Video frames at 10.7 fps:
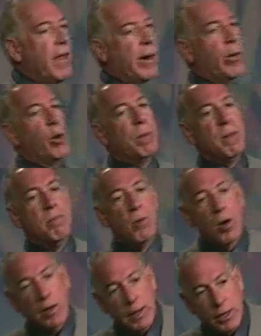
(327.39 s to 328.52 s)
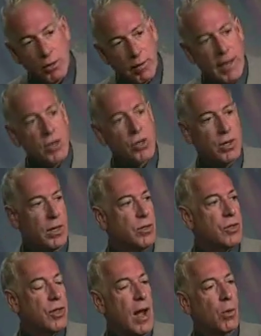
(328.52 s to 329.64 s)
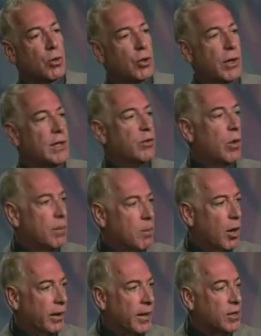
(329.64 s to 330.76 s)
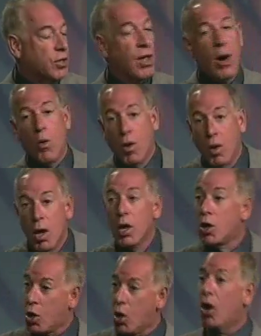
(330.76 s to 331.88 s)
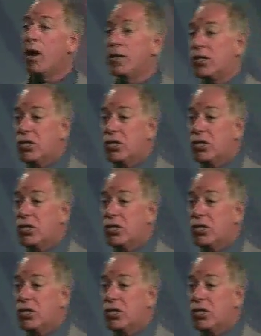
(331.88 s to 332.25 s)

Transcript: There will be more innovations that will transform markets, that will cause